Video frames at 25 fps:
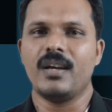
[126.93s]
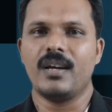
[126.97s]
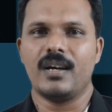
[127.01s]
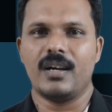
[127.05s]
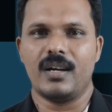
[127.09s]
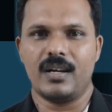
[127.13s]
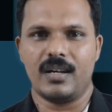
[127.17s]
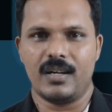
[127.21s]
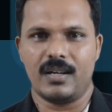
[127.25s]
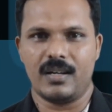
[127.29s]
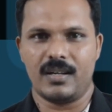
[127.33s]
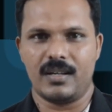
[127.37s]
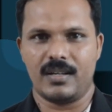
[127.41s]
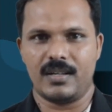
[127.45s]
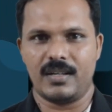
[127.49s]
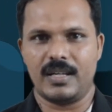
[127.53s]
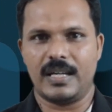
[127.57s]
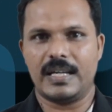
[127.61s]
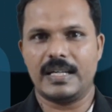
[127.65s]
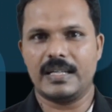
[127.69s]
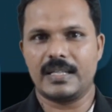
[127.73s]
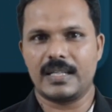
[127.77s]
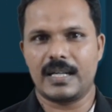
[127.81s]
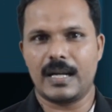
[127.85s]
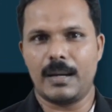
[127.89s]

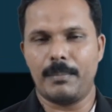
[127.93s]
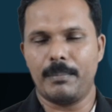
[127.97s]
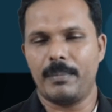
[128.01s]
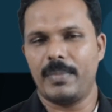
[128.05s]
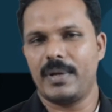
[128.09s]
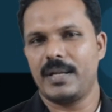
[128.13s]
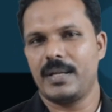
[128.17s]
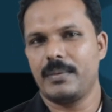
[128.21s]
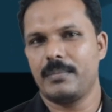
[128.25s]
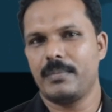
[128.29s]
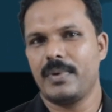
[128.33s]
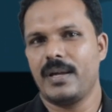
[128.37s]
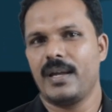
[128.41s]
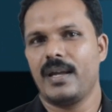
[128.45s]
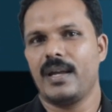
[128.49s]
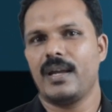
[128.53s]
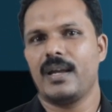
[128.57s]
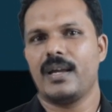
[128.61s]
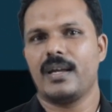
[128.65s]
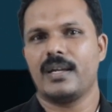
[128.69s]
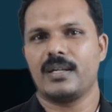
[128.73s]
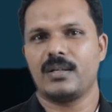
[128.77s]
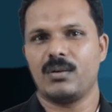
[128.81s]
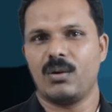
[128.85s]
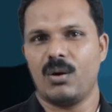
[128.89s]
A company
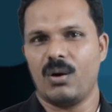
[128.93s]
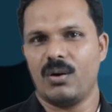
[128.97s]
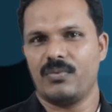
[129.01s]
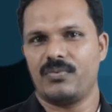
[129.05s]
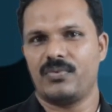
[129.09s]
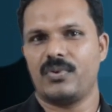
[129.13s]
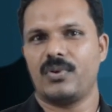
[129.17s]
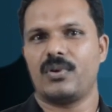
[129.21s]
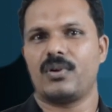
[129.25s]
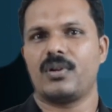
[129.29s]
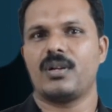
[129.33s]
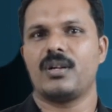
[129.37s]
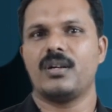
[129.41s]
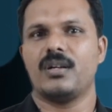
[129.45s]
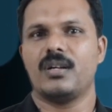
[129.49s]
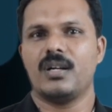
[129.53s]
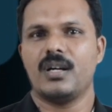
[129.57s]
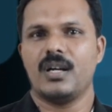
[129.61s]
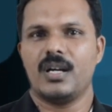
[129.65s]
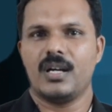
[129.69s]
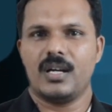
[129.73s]
may go for